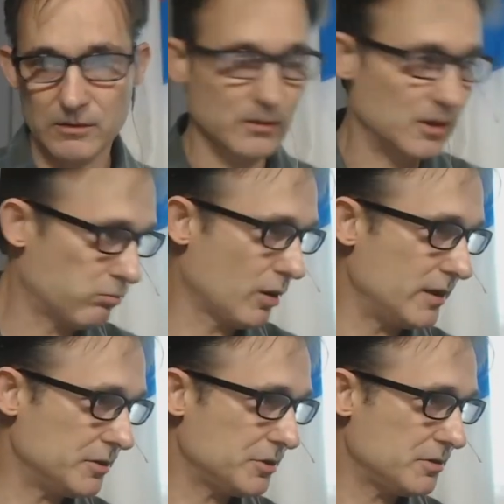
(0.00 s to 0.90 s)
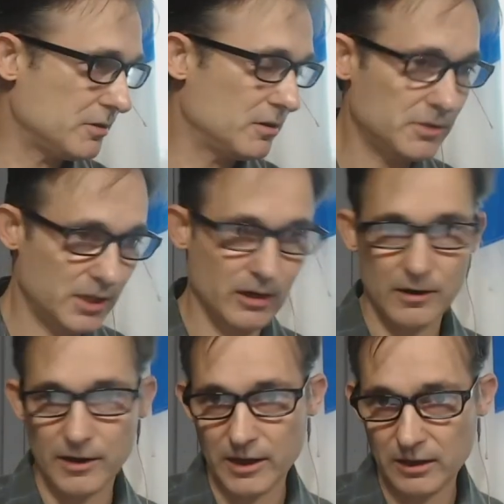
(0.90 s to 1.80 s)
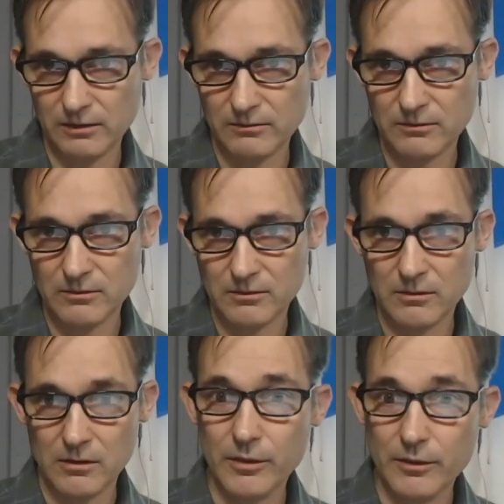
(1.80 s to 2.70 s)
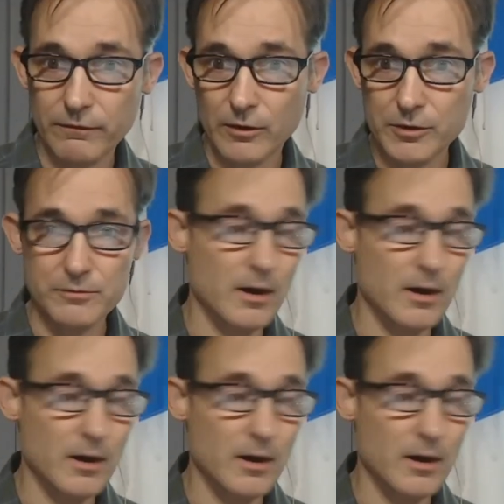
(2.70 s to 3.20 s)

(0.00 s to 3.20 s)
the British tyranny in the first